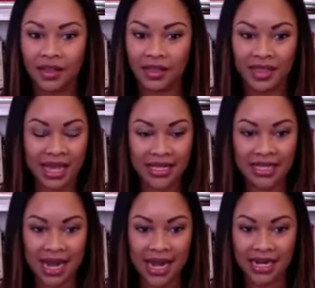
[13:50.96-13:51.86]
things
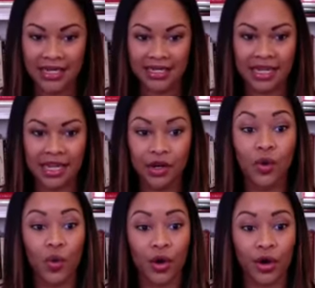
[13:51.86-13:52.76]
that I needed to get in
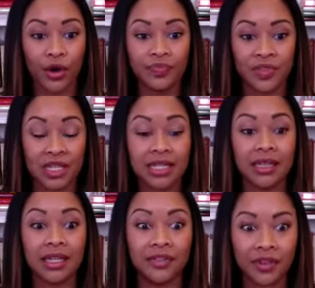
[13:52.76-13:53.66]
order to
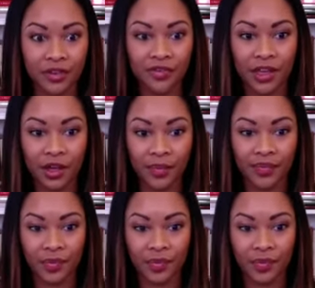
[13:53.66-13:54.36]
deliver the film,